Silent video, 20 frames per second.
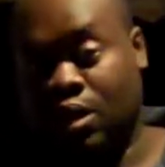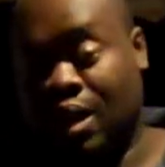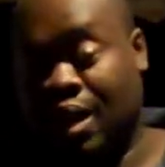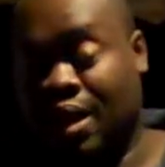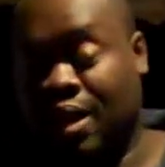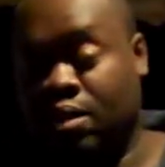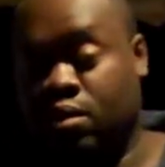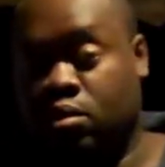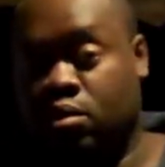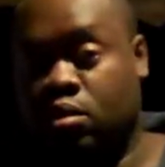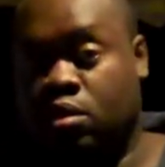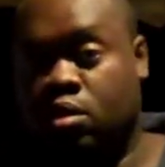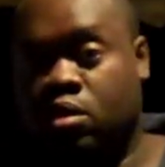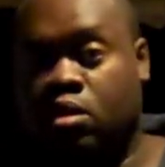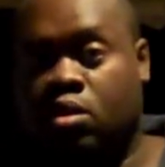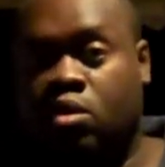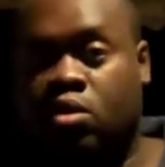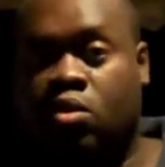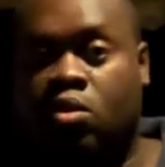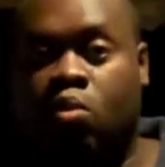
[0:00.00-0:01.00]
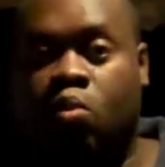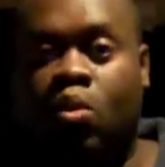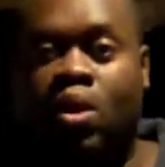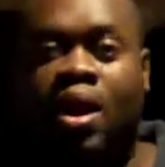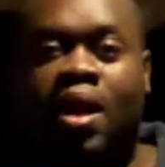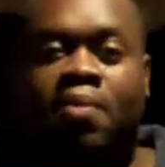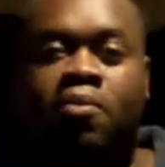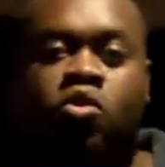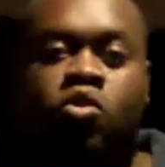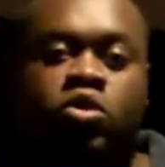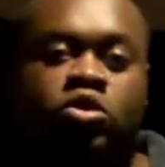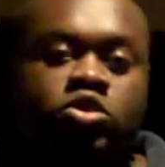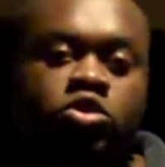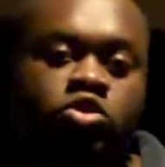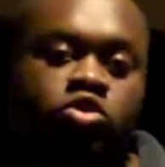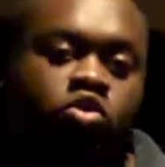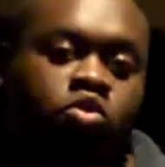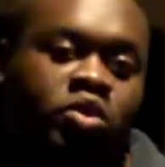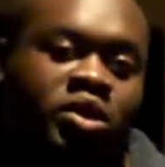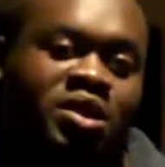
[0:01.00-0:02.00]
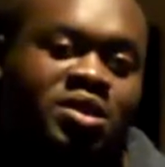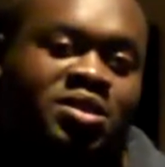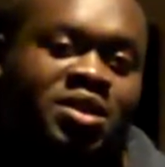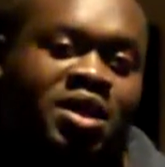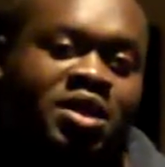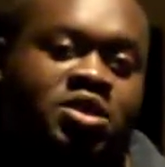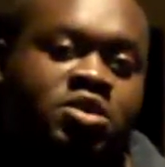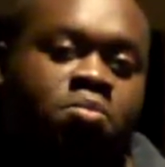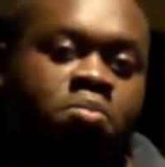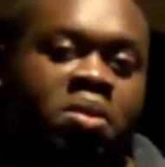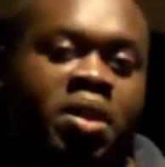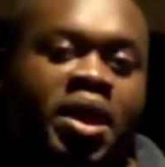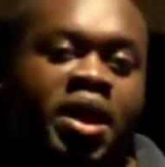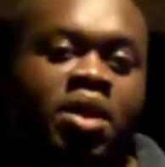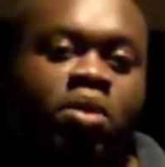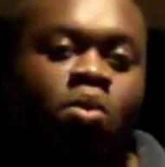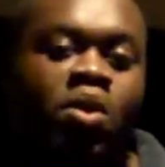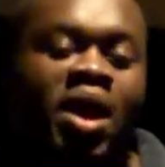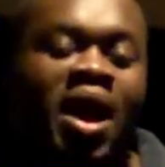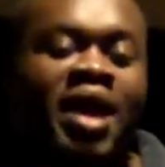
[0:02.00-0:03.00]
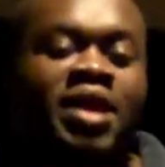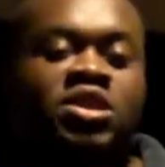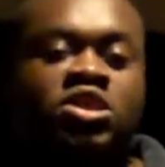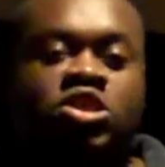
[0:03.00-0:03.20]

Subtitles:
And what I'm going to do is explain what I